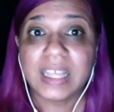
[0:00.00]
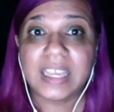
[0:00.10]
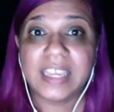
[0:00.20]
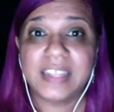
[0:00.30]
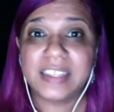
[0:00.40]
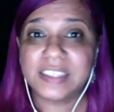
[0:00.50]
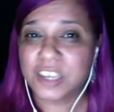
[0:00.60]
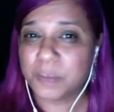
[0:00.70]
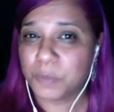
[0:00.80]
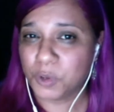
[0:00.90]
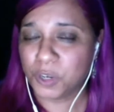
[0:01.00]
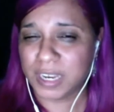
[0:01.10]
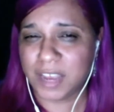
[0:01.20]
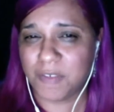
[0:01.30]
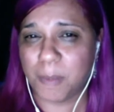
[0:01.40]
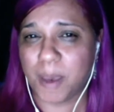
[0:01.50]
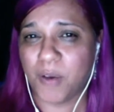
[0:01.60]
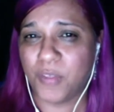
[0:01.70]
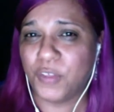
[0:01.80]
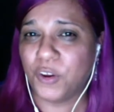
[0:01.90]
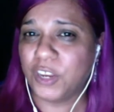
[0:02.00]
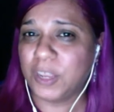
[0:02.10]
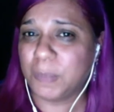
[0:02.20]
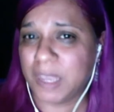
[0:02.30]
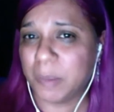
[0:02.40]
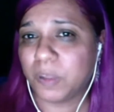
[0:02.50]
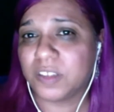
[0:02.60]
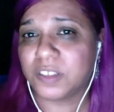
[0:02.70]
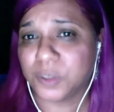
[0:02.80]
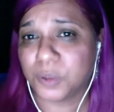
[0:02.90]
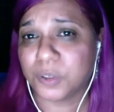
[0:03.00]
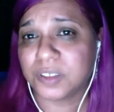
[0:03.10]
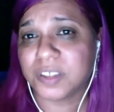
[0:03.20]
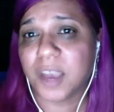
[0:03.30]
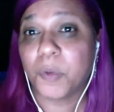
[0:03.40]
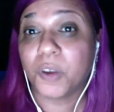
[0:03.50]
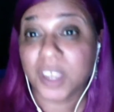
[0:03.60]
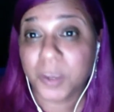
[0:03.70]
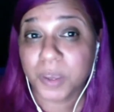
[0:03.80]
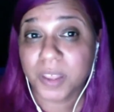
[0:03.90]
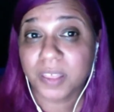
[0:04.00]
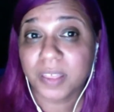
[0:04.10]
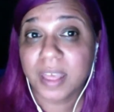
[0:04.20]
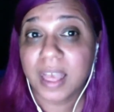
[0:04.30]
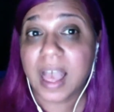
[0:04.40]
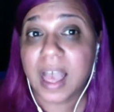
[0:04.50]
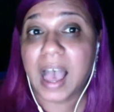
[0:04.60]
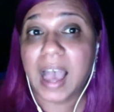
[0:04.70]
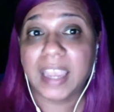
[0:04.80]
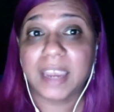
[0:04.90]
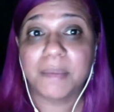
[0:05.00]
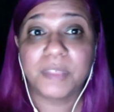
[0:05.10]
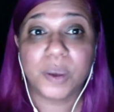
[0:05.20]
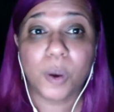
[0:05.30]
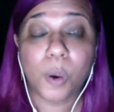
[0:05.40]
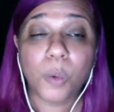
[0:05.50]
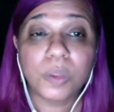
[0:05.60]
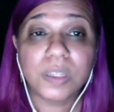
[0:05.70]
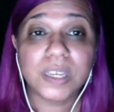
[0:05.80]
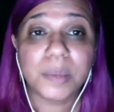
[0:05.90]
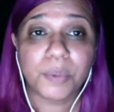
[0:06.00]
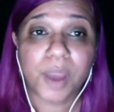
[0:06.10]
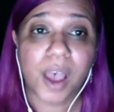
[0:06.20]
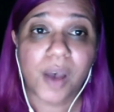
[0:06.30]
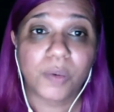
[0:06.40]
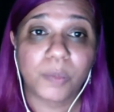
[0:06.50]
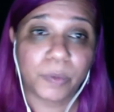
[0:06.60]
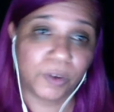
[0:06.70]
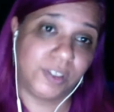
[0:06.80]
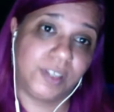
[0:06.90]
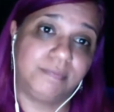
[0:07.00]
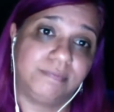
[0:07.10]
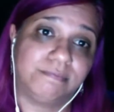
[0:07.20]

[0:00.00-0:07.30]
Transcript: In this community of about 30 people and students I'm working with, I am the only brown person.